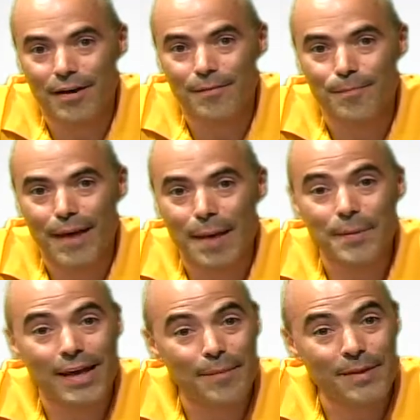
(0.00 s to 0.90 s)

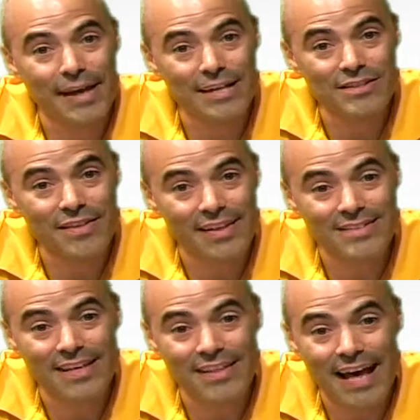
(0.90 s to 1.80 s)
mapping application,
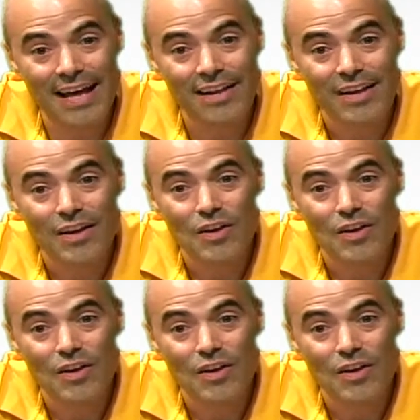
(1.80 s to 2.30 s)
things like that,